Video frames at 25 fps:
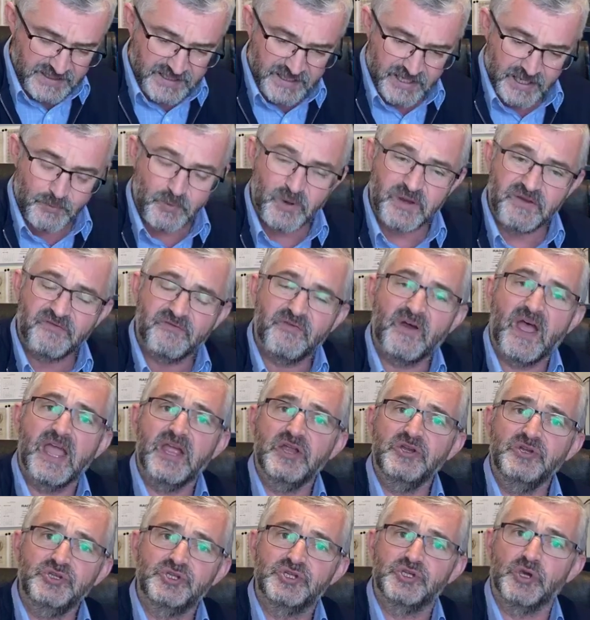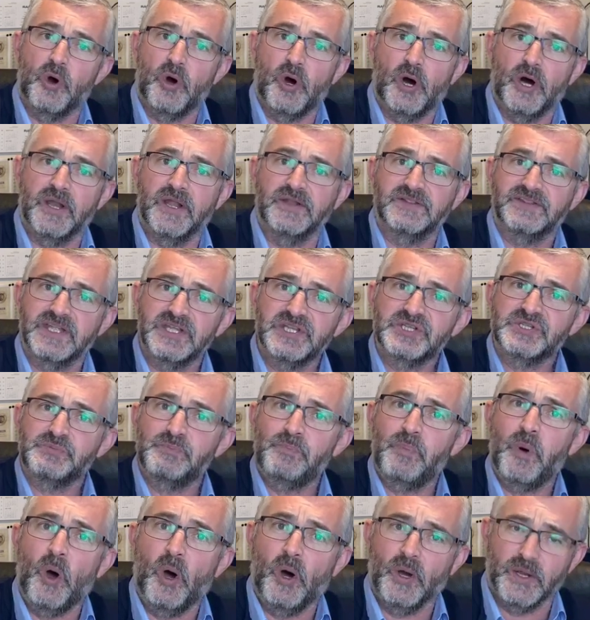we find John at this
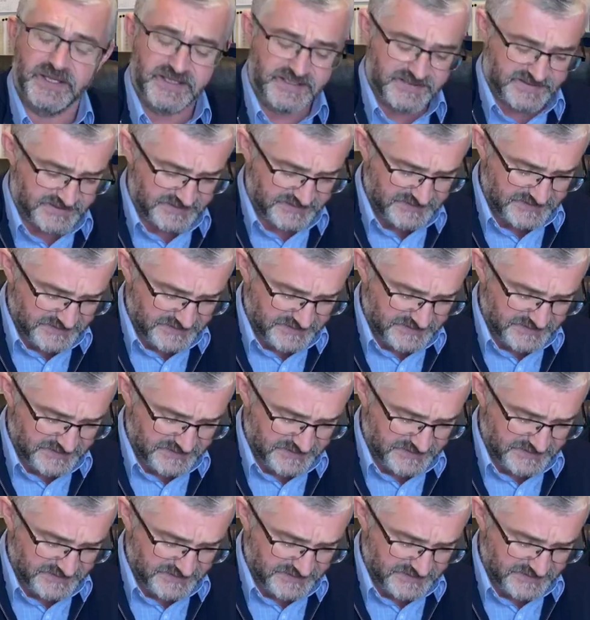point